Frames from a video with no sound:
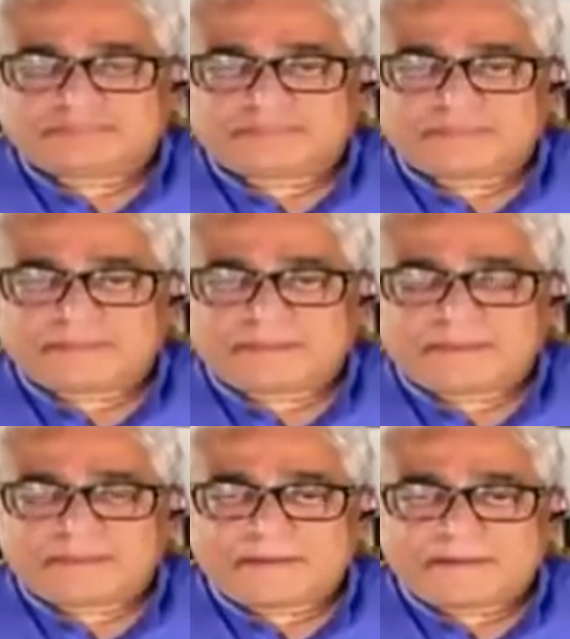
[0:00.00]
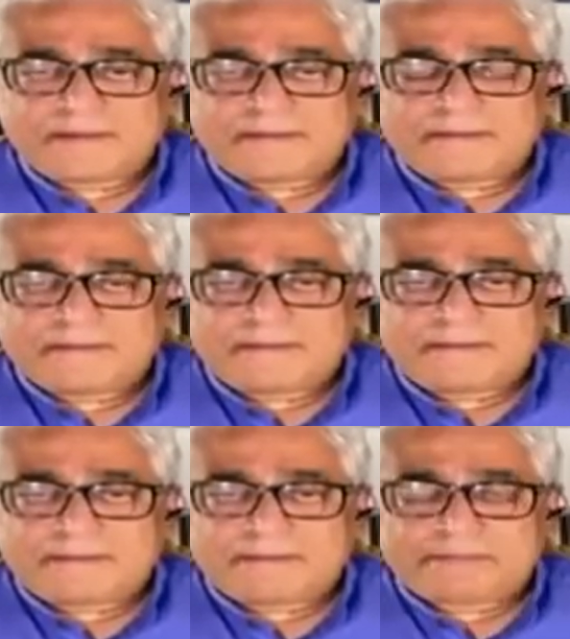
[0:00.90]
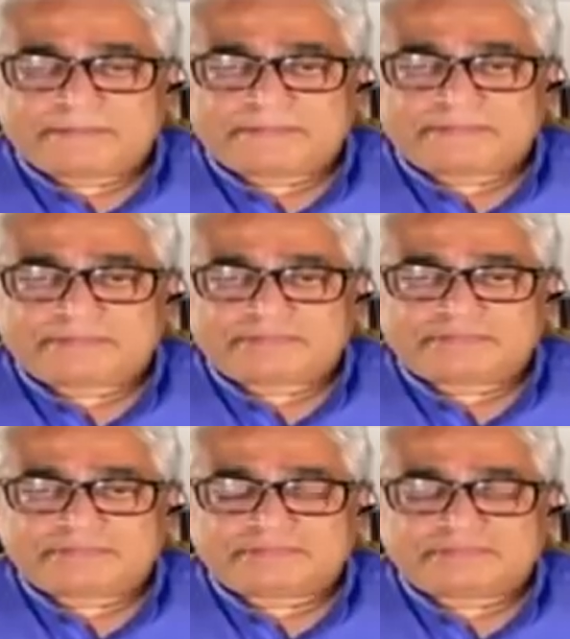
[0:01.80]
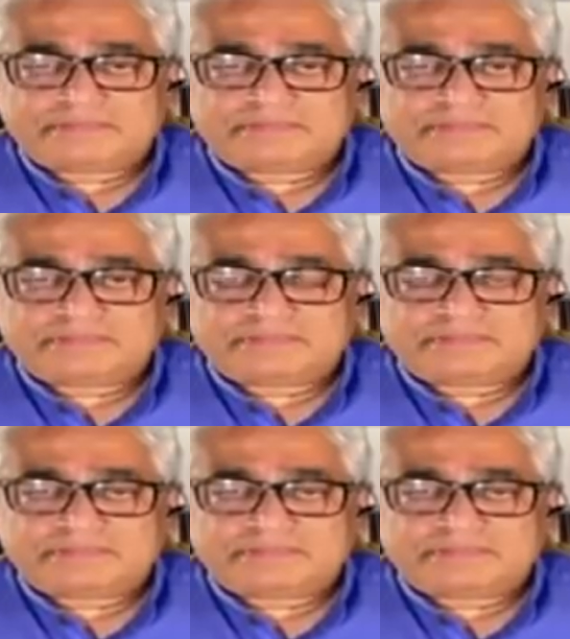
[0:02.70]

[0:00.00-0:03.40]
This person isn't speaking.